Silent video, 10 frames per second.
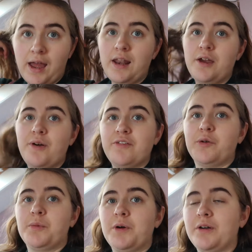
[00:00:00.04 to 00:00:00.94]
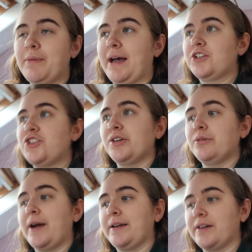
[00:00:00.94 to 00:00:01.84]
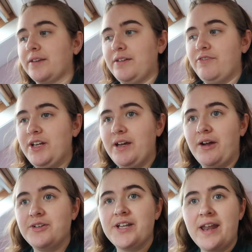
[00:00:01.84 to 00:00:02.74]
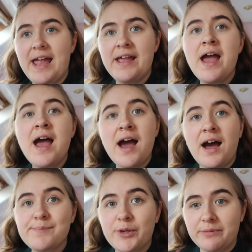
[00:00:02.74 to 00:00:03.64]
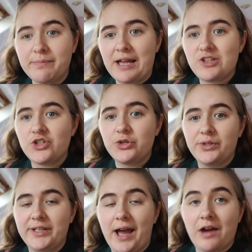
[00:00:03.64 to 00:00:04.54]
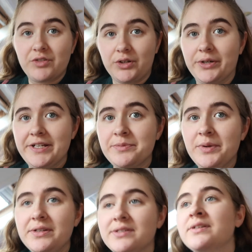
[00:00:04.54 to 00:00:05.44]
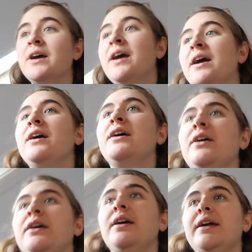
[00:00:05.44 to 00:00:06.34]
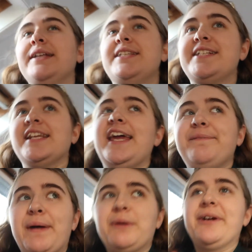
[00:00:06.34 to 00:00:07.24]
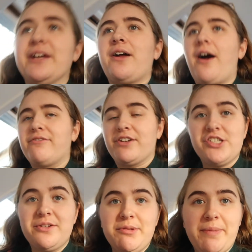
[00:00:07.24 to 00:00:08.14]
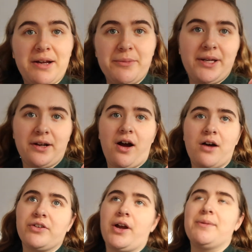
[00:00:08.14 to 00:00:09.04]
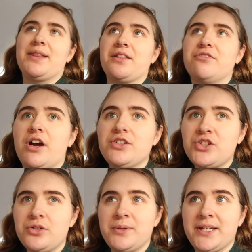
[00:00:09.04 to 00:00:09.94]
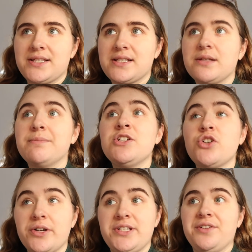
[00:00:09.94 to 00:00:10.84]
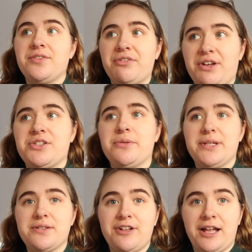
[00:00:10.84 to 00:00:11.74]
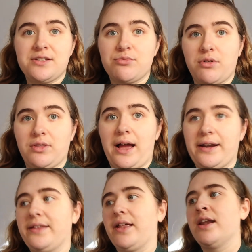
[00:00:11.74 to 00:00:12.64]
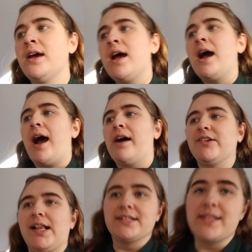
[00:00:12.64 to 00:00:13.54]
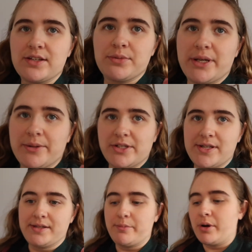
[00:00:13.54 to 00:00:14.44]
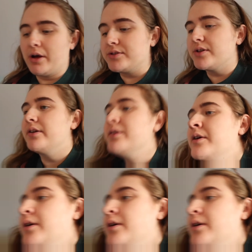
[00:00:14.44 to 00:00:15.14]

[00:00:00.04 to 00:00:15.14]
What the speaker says: Hello everyone, welcome back to another video. Today I'm going back to uni after Christmas. It's delayed by a week and a half. I should have been back a week and a half ago, but then the majority of the first two weeks of class were online, and then I have a class this week which is in person,